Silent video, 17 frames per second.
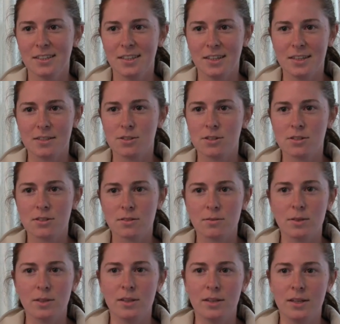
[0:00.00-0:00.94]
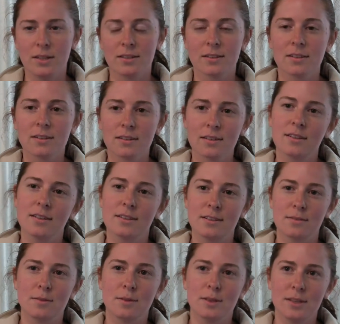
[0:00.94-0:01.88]
yeah, it's
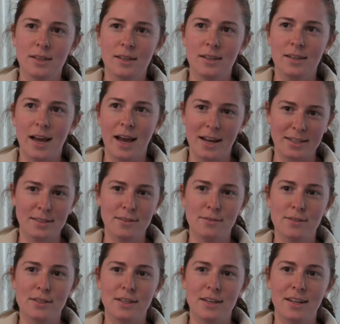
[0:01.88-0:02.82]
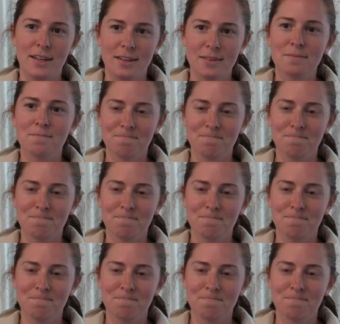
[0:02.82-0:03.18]
a really active city.